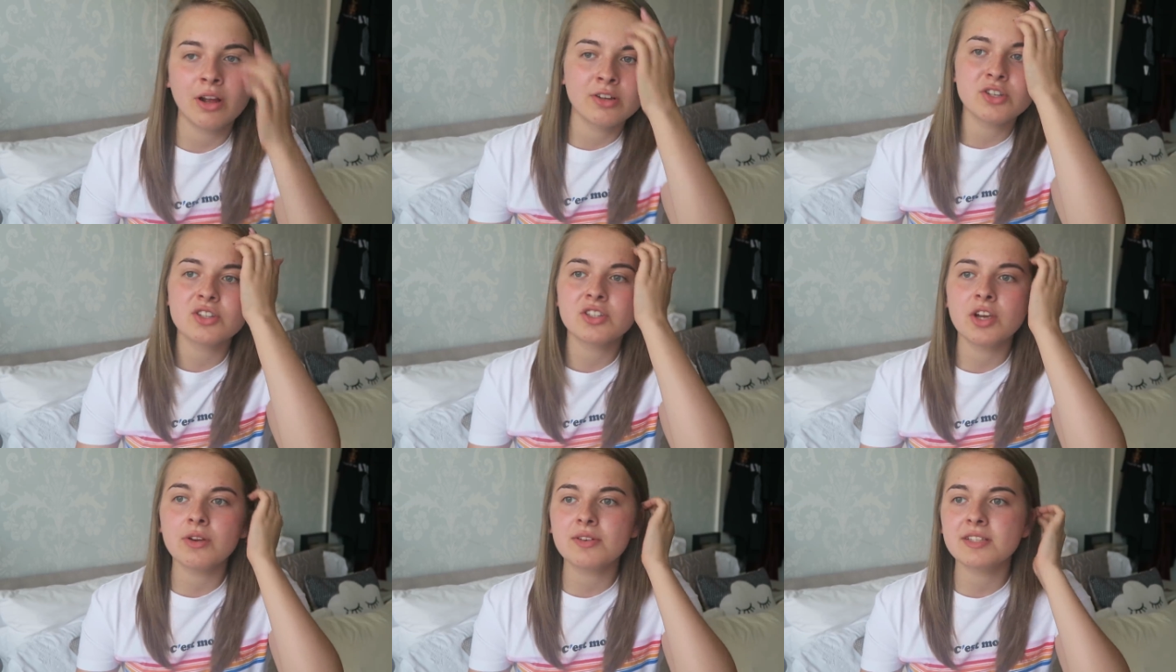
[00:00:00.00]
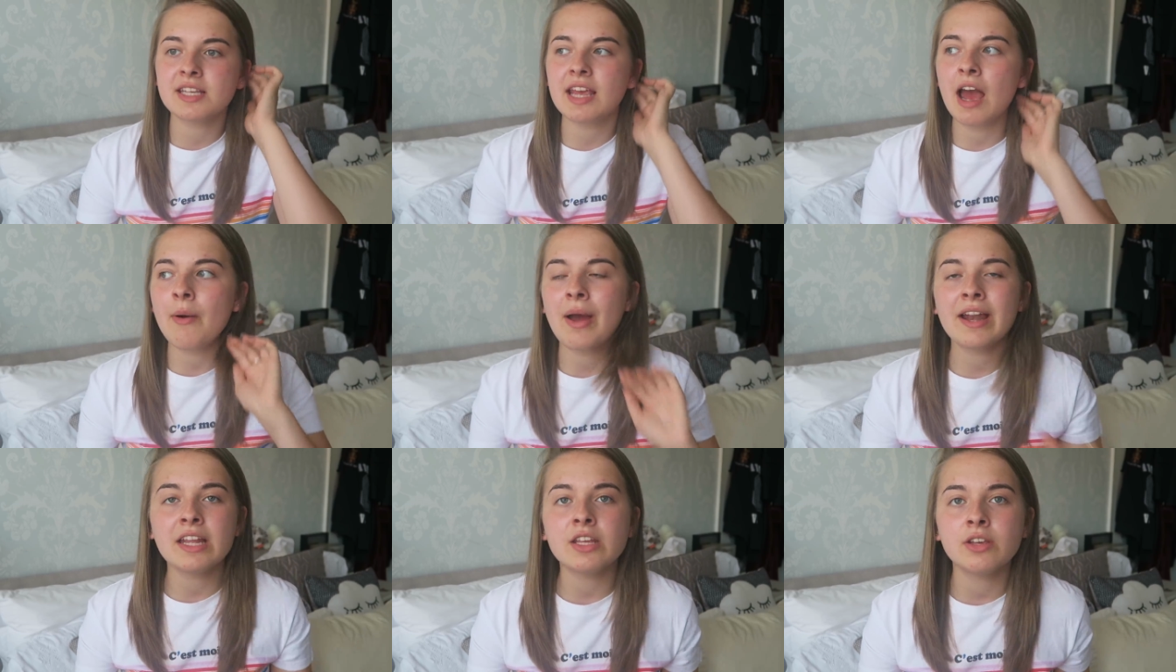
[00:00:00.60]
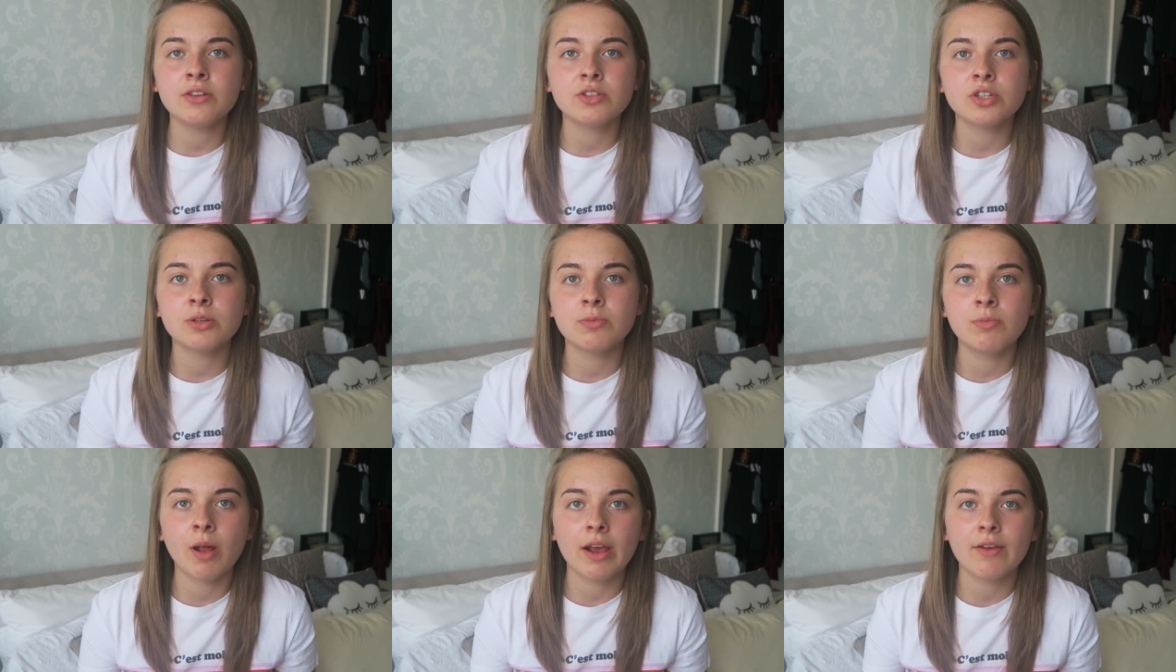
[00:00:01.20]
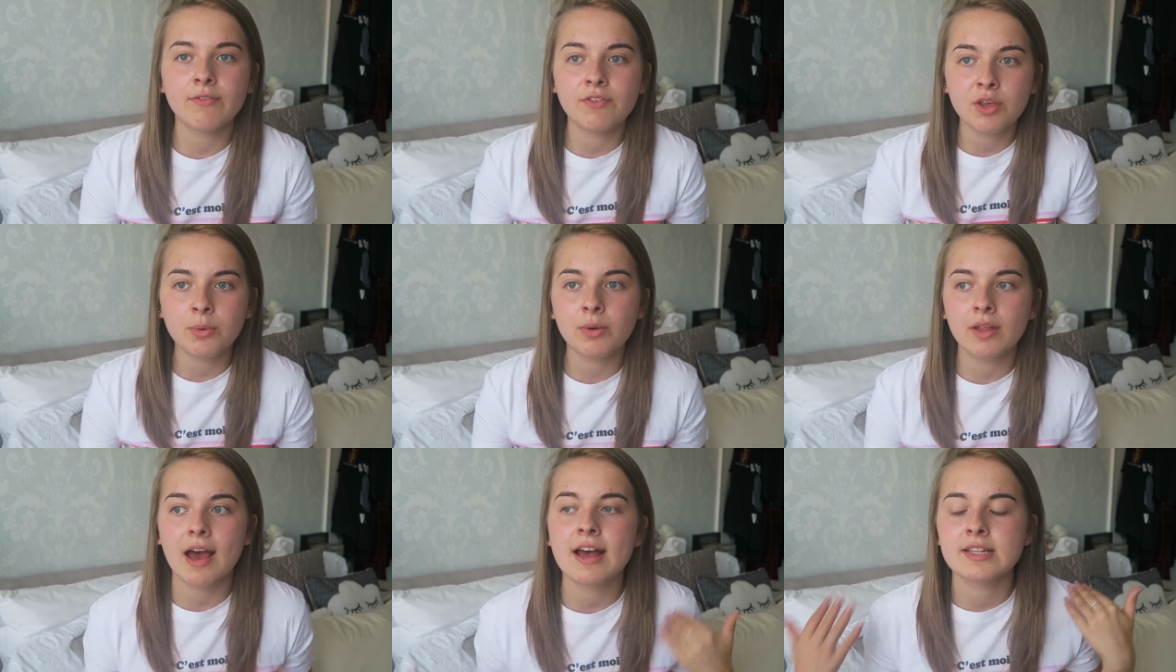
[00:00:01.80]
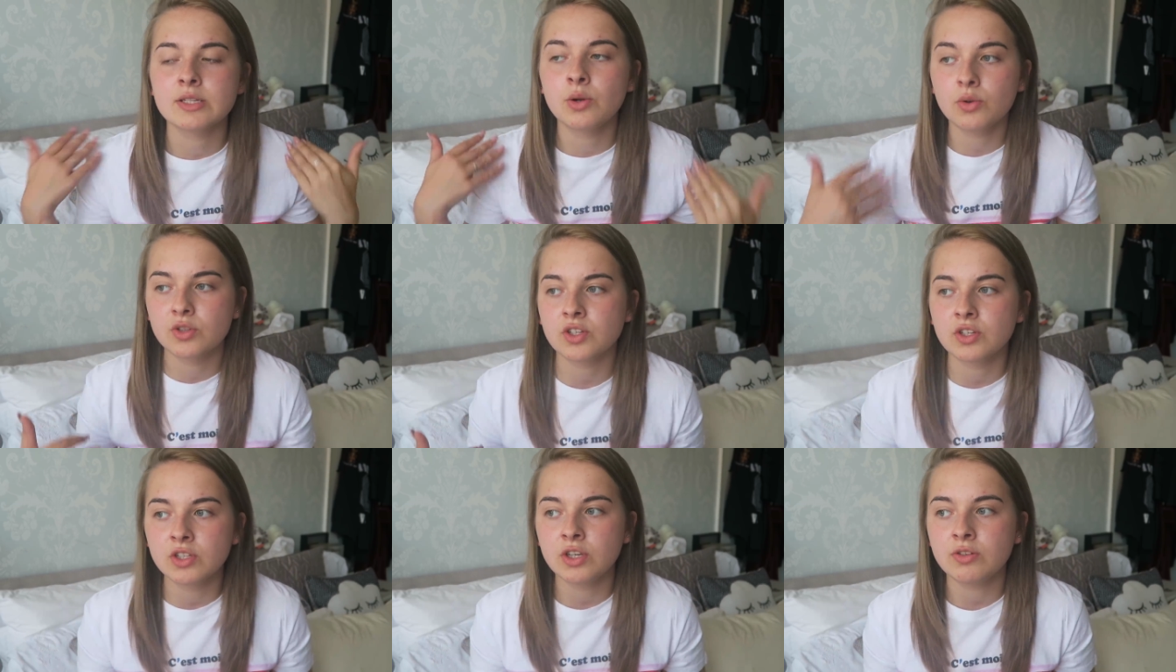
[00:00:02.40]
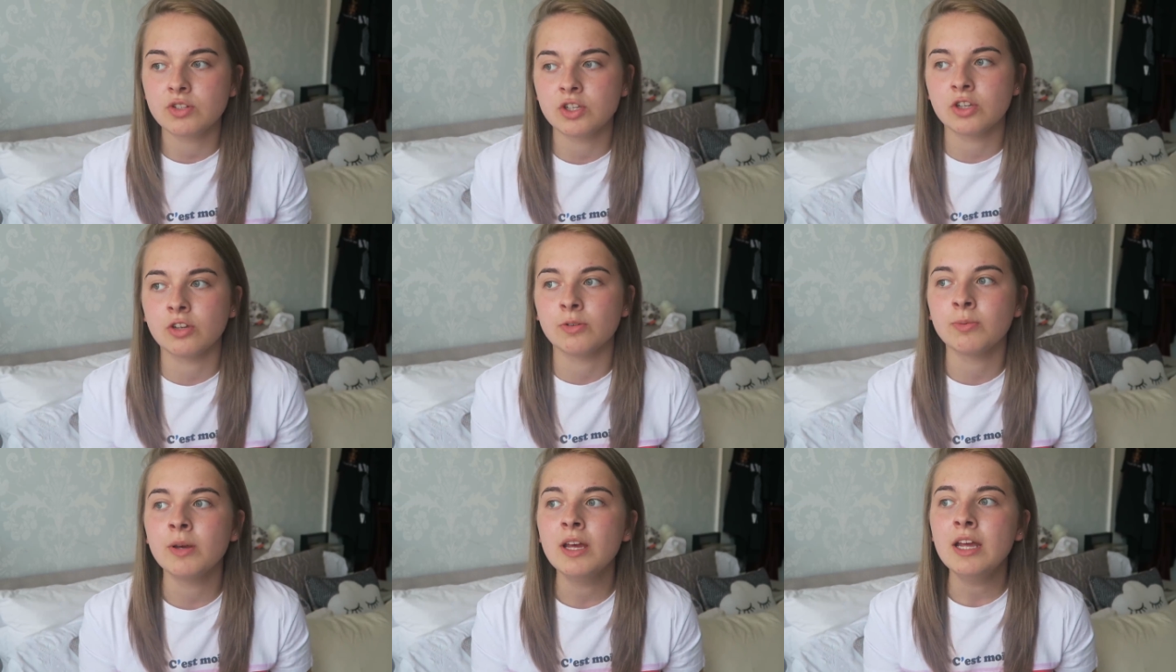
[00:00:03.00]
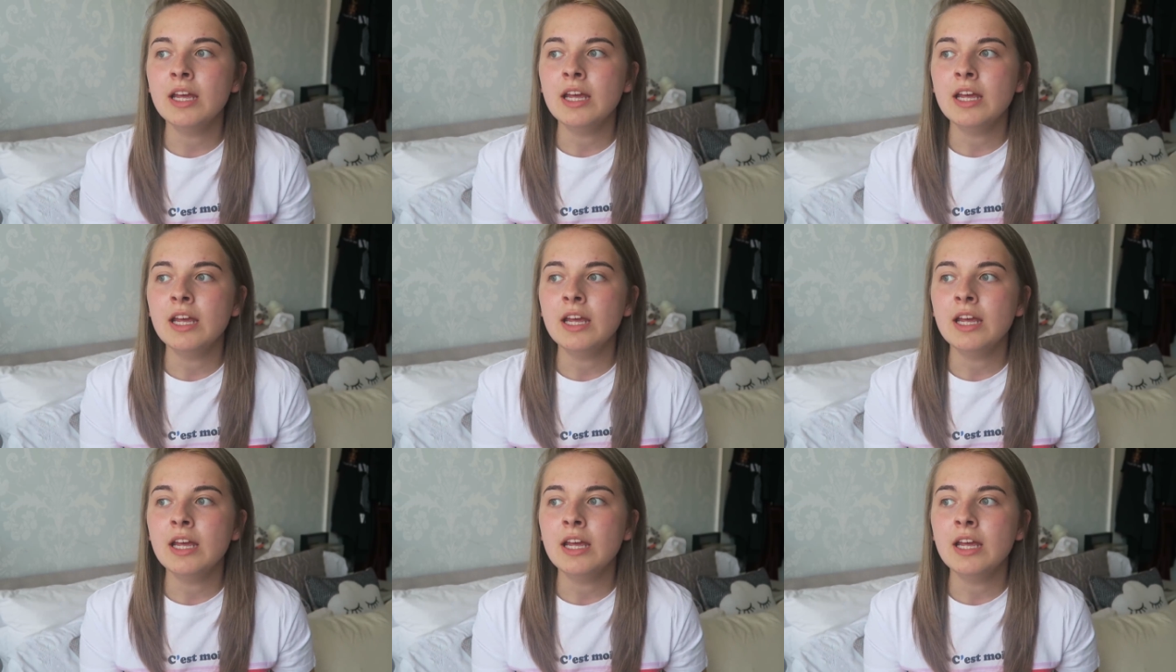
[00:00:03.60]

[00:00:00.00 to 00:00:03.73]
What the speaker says: I just don't see how any YouTube like viewer that has not done YouTube